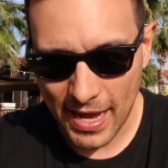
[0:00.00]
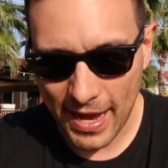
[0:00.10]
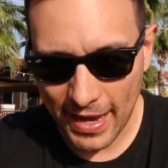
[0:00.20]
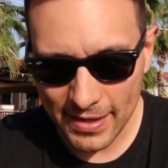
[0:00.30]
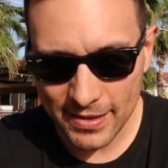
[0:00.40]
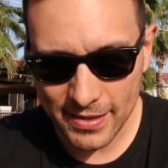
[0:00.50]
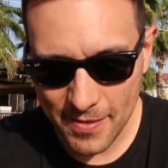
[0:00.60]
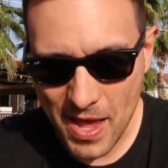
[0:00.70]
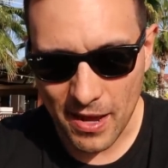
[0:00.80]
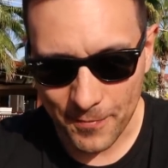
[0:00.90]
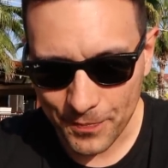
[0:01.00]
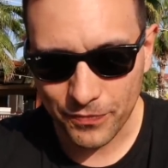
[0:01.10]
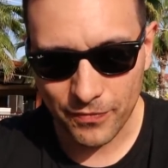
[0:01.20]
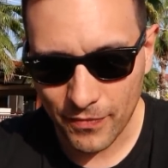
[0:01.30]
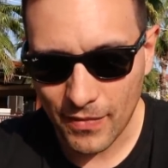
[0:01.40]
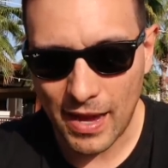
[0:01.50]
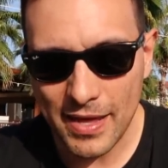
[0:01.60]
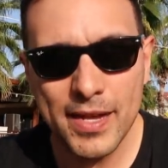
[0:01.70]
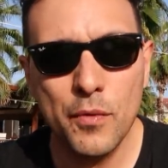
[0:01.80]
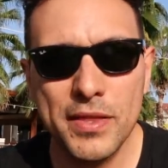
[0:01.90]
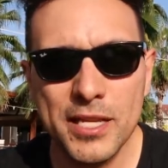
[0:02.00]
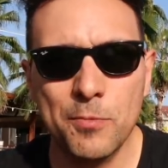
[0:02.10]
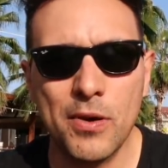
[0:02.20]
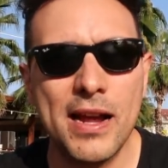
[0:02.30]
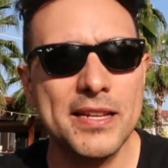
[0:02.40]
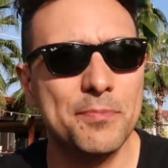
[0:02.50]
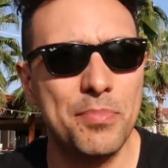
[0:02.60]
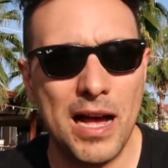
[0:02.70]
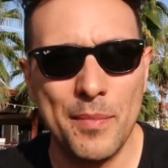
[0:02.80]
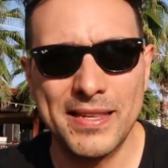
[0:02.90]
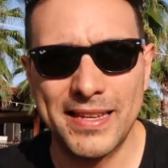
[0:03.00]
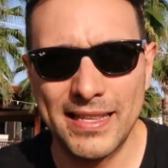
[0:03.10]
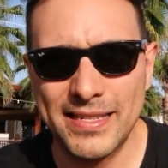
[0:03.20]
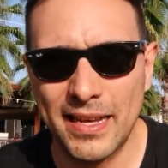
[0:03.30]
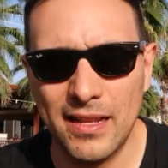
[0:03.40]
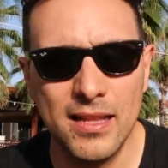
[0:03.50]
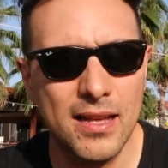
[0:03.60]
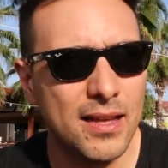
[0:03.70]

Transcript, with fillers: And uh, yeah, I think with this price, Pimax can sell